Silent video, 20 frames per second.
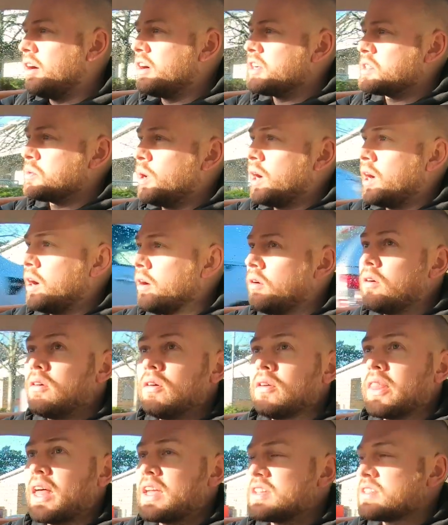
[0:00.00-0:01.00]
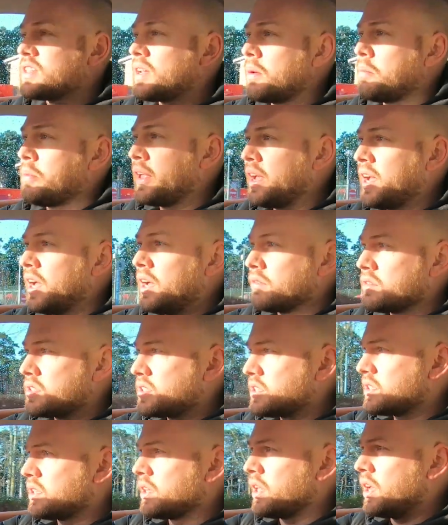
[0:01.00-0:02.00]
as well. That's something else
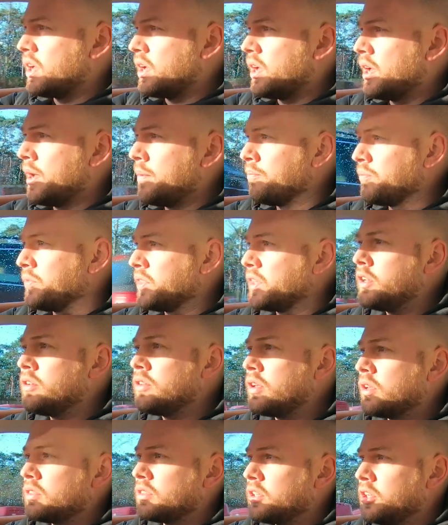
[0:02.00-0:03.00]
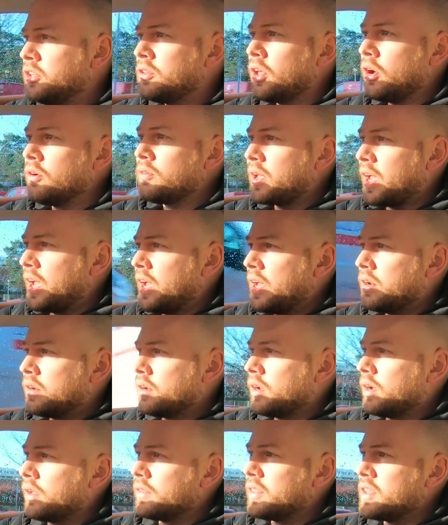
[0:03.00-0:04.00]
that you don't get in
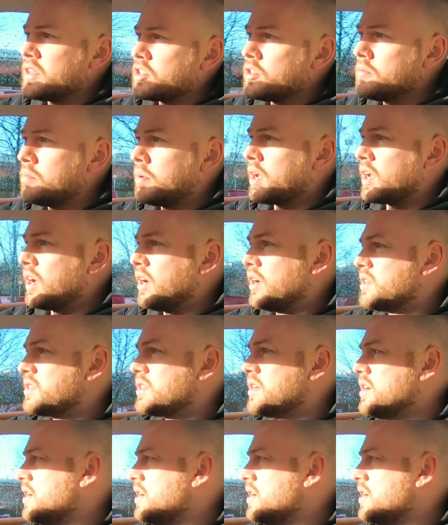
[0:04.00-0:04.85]
other supercars.